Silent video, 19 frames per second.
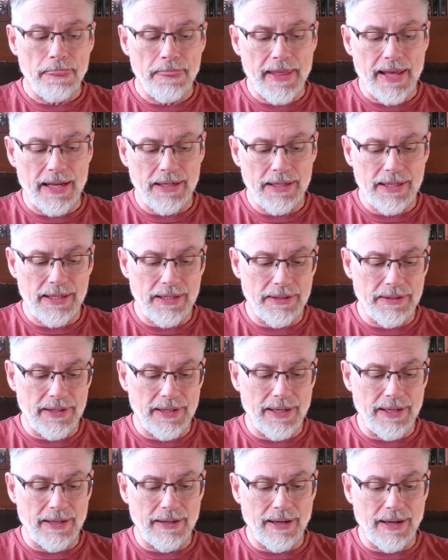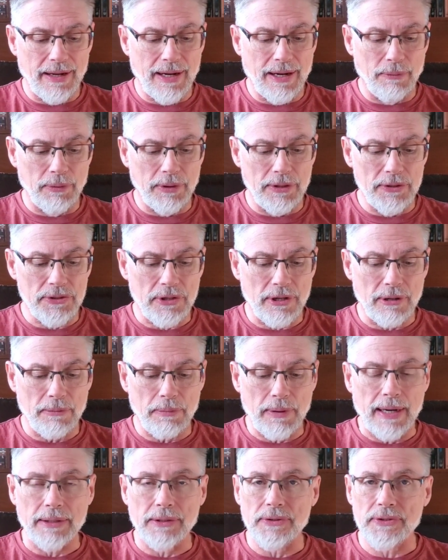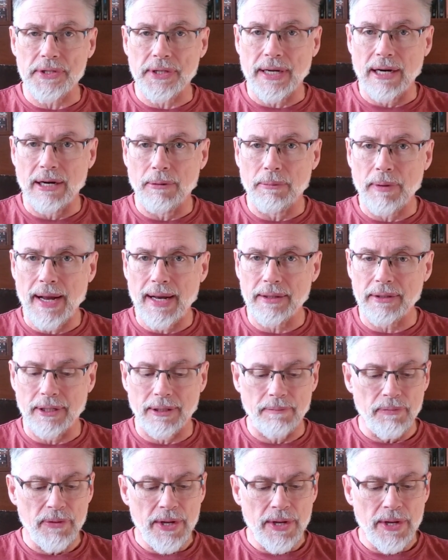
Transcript: than he did uh, when he started practicing chiropractic.